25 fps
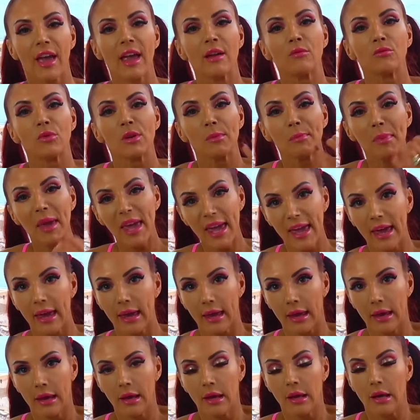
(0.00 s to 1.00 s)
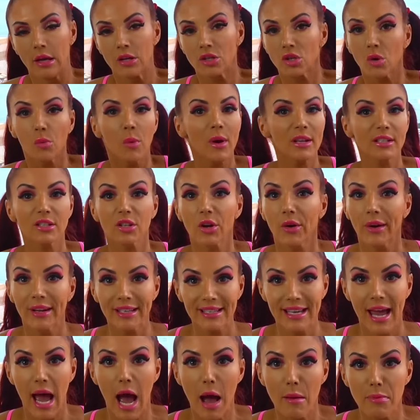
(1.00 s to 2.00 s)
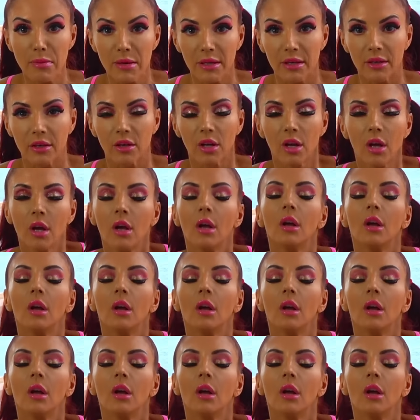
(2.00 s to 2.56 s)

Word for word: and repair. So what's going to happen?